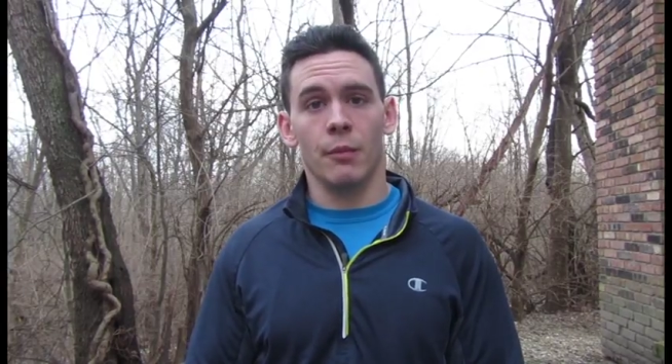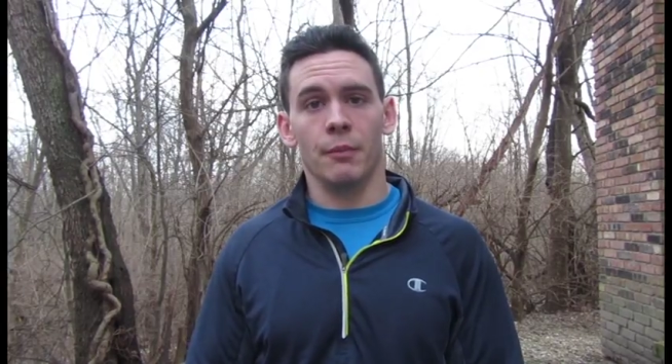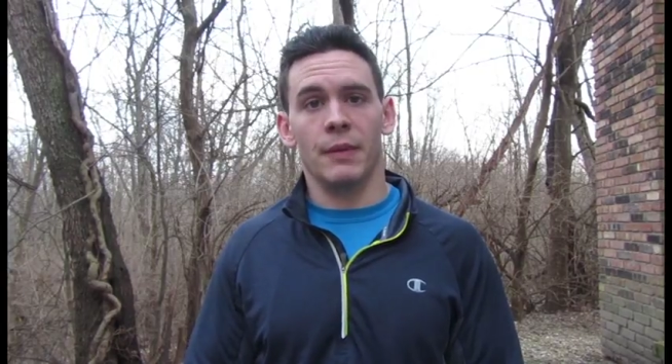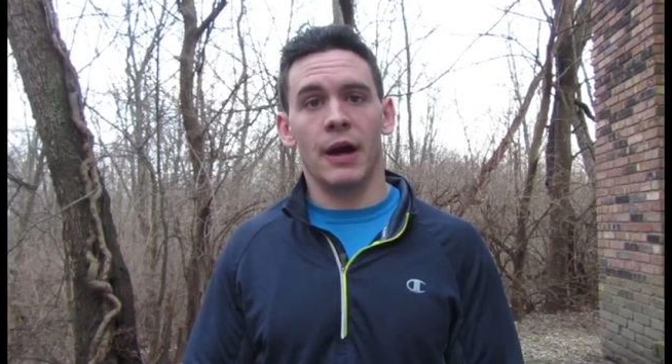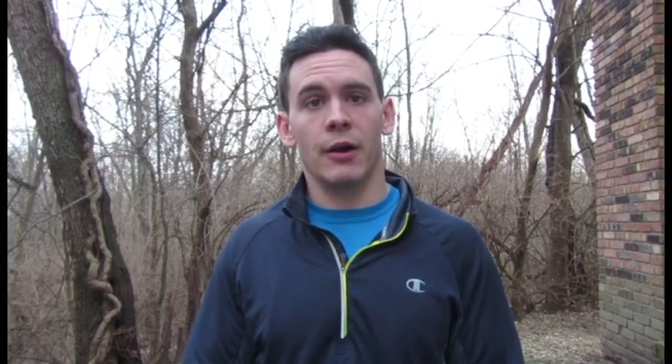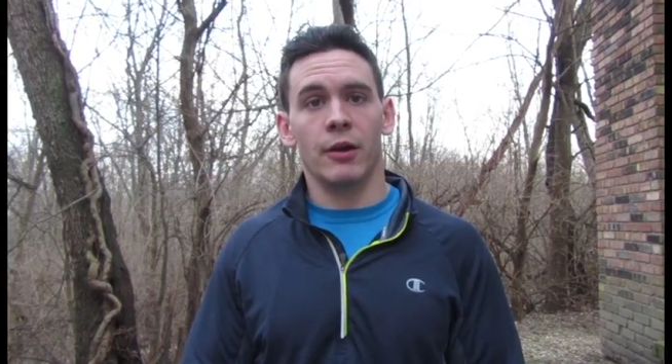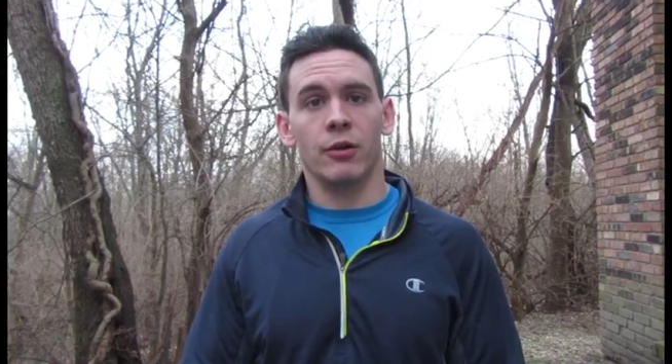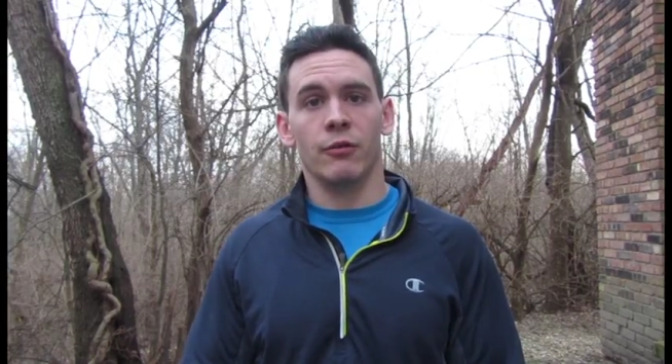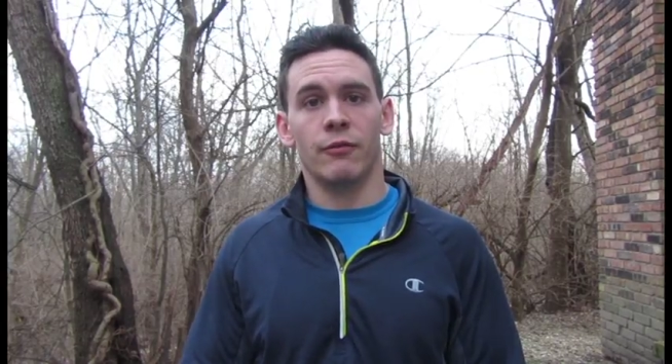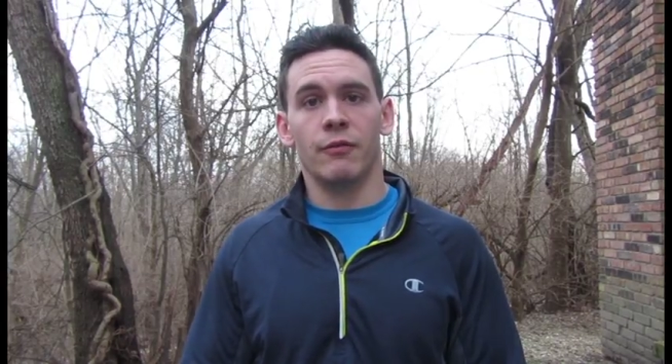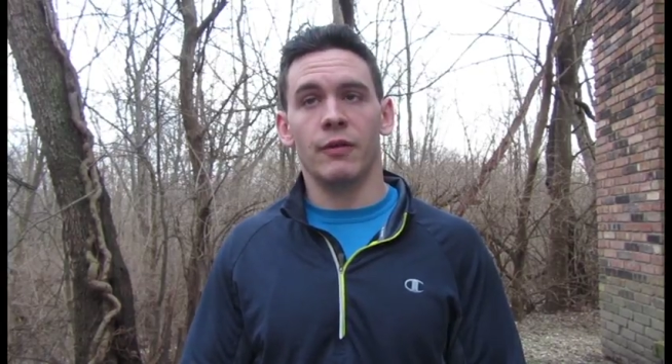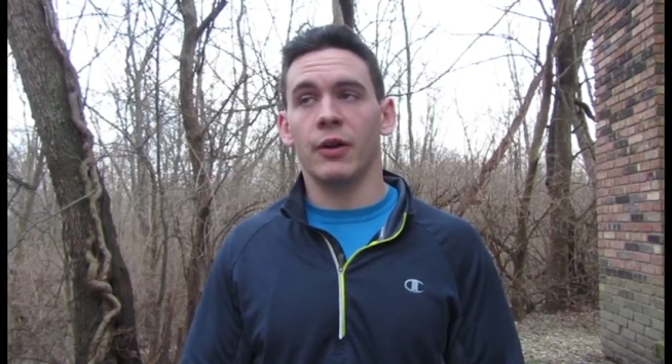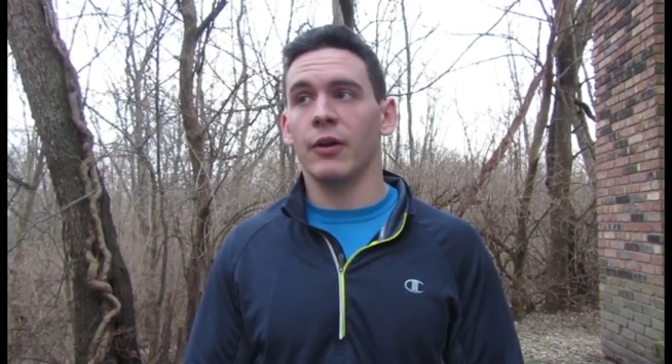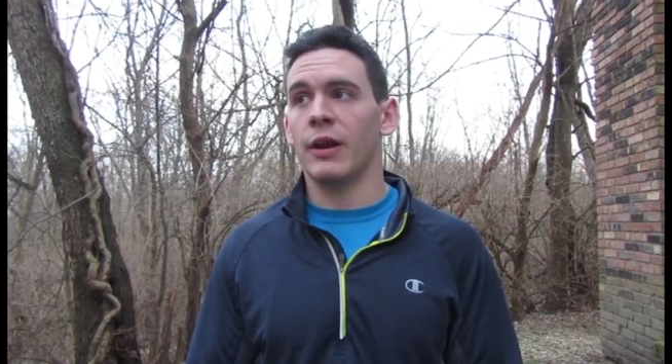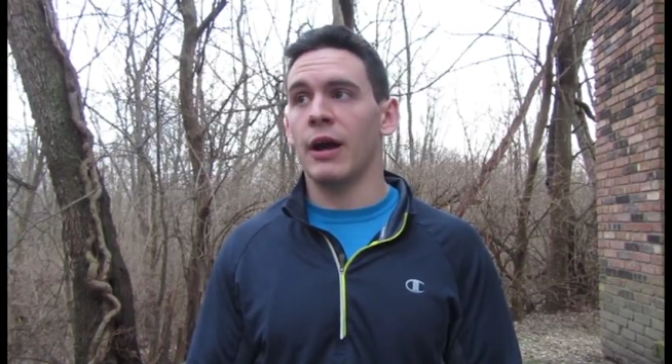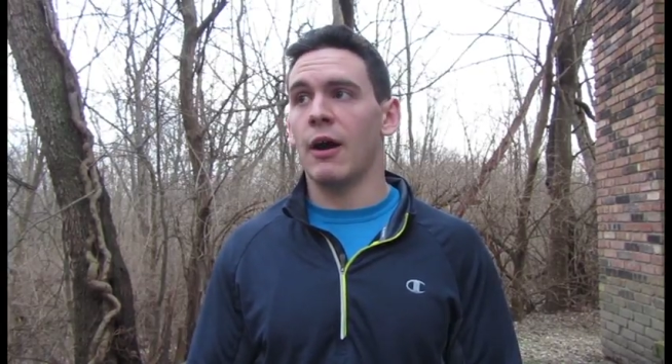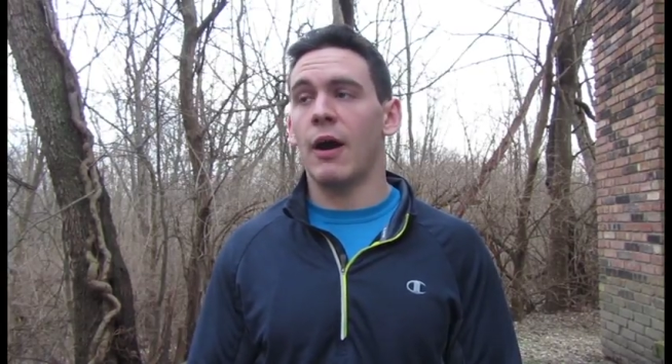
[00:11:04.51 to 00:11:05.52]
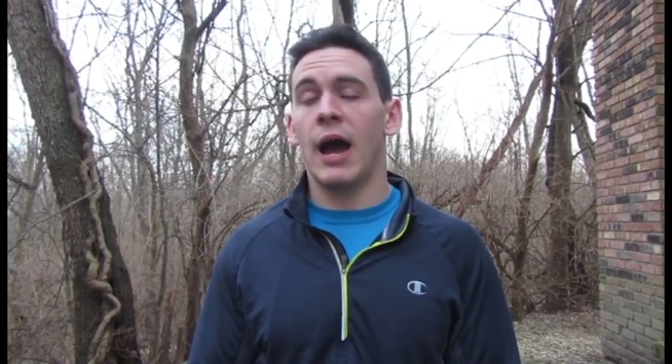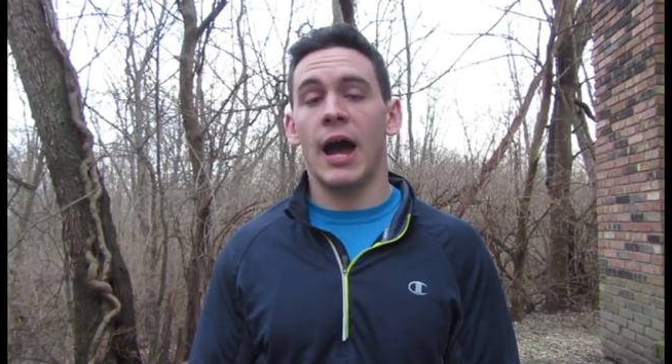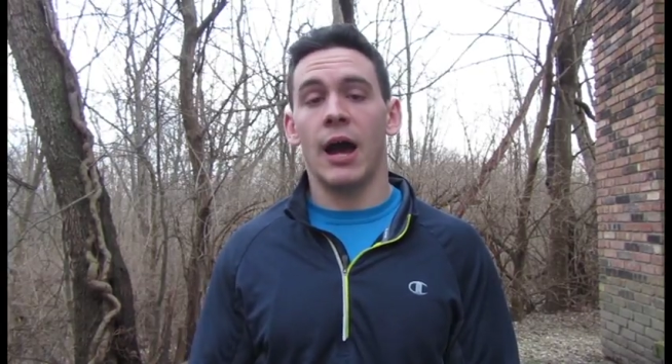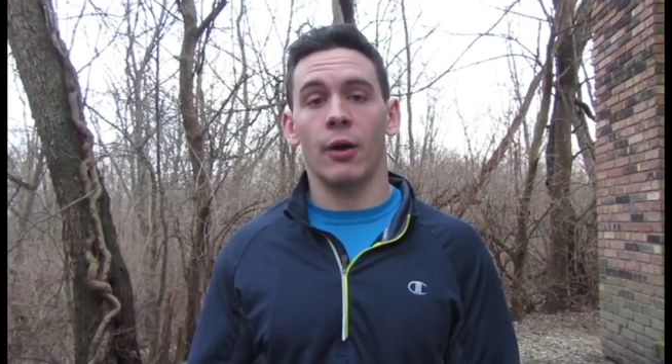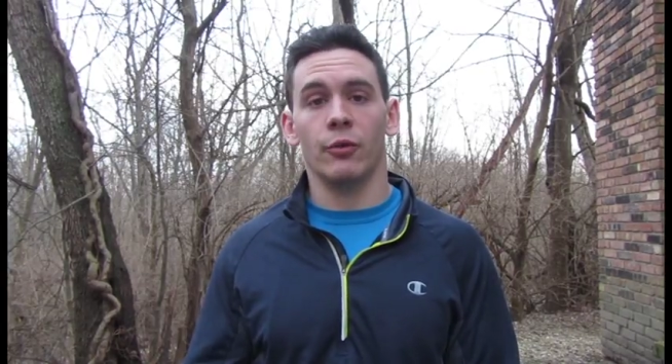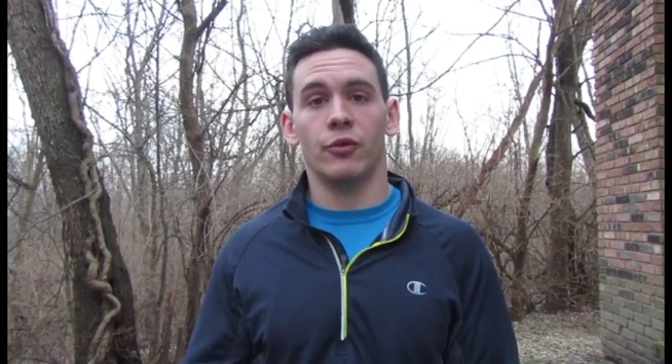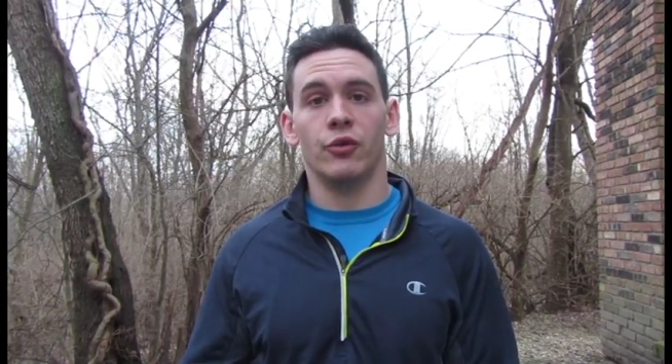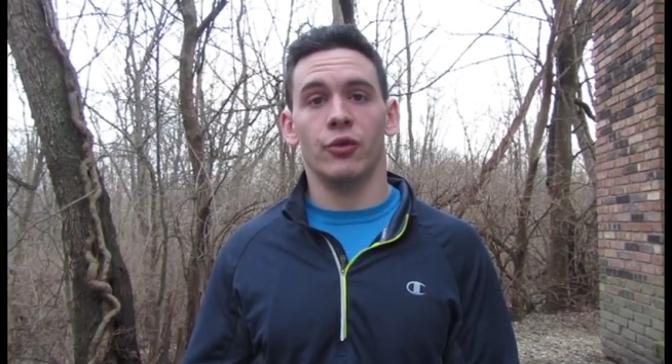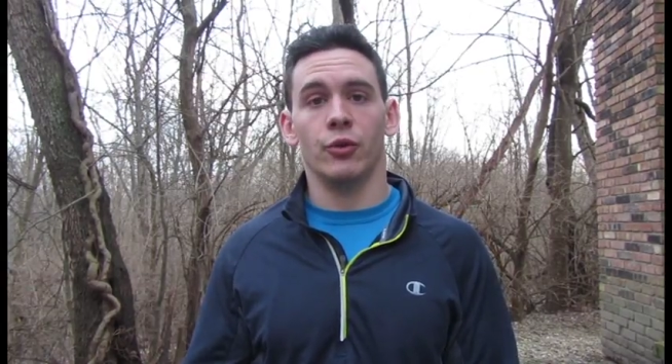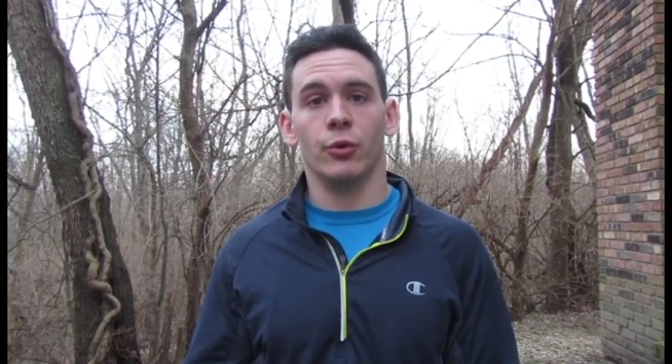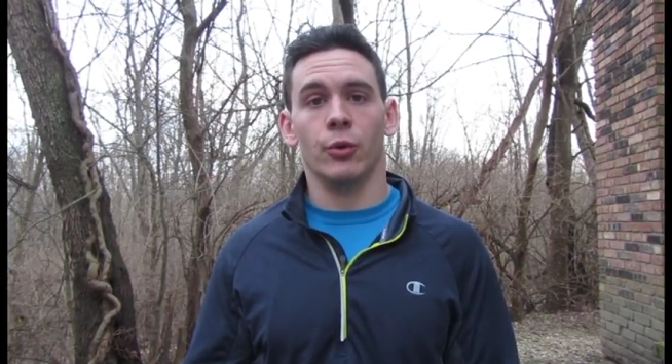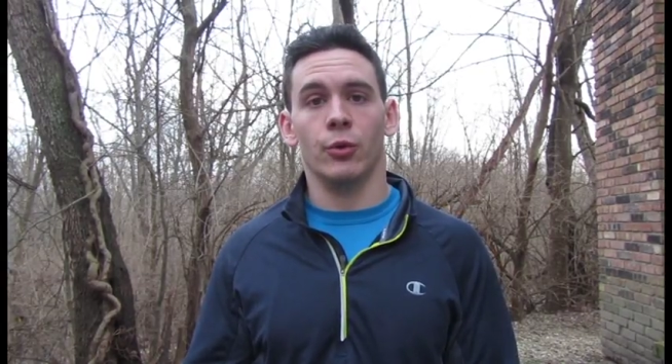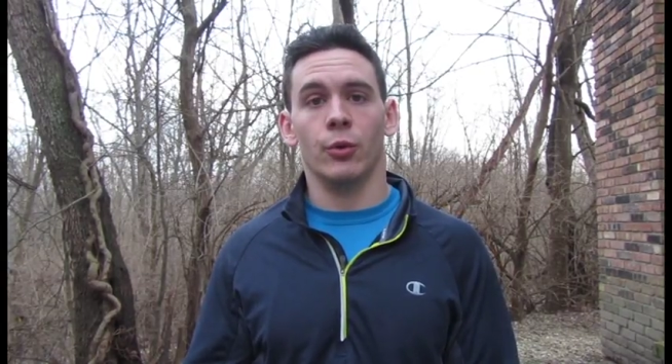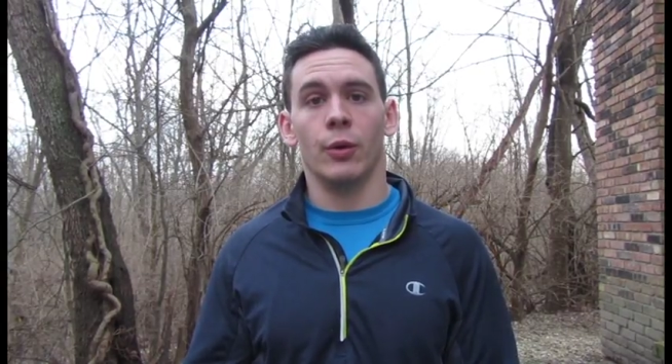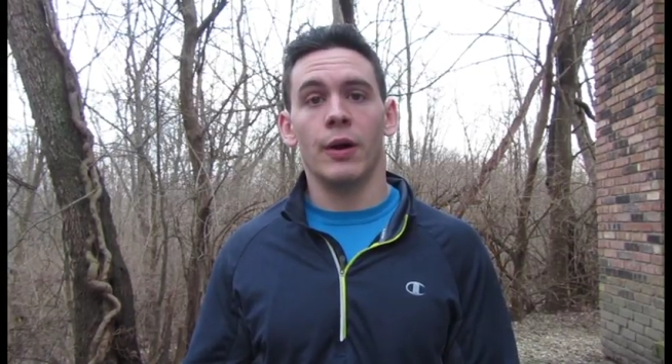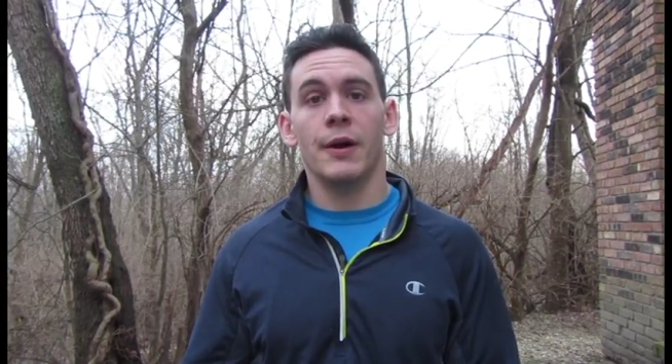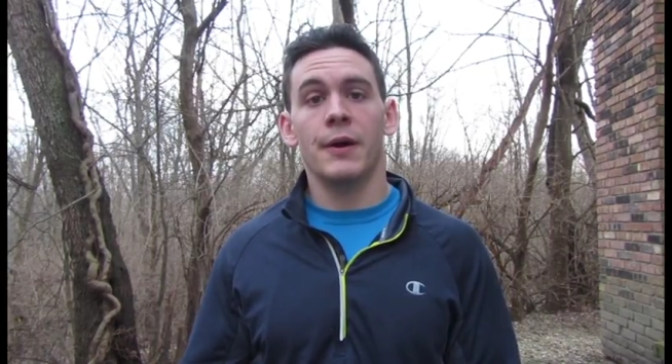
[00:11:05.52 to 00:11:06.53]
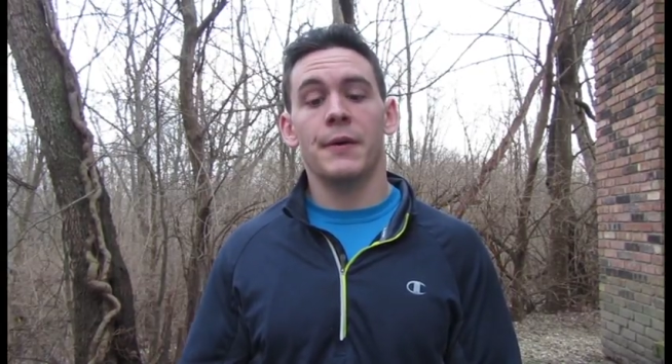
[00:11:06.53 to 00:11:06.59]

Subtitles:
Now you've figured out how to